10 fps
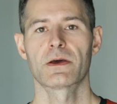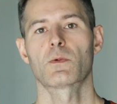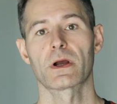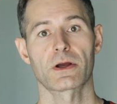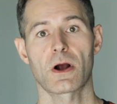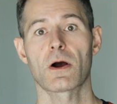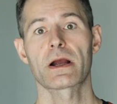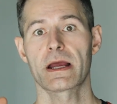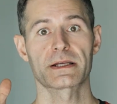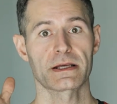Where there are
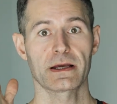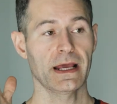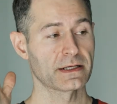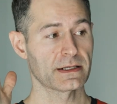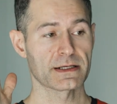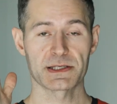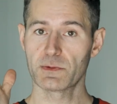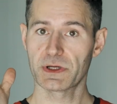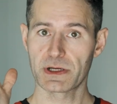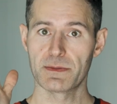entities
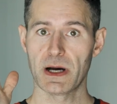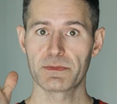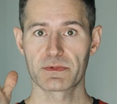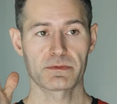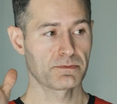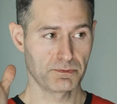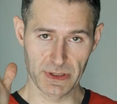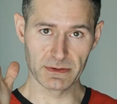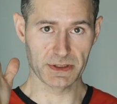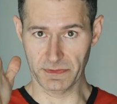that would come up
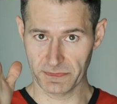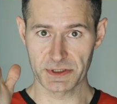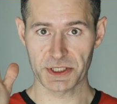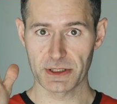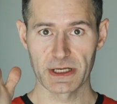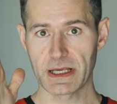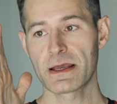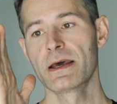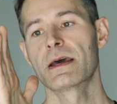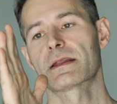built of
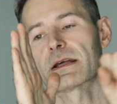fragility,